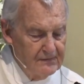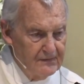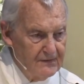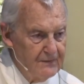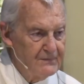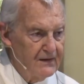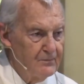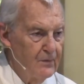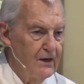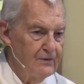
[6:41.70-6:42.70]
Keep that
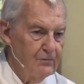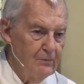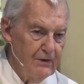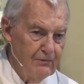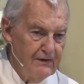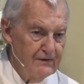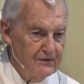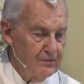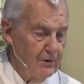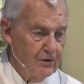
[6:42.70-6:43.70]
in mind. We'll be reading
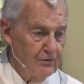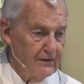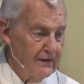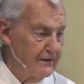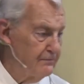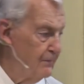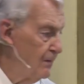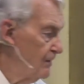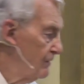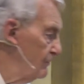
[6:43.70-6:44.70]
tomorrow again
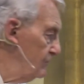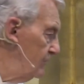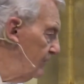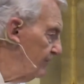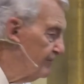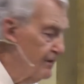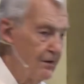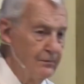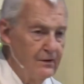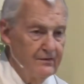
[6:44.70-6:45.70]

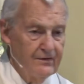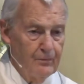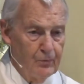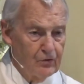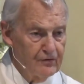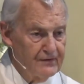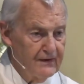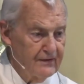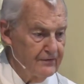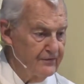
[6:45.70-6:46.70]
from the Book of
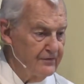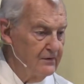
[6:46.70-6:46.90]
Kings.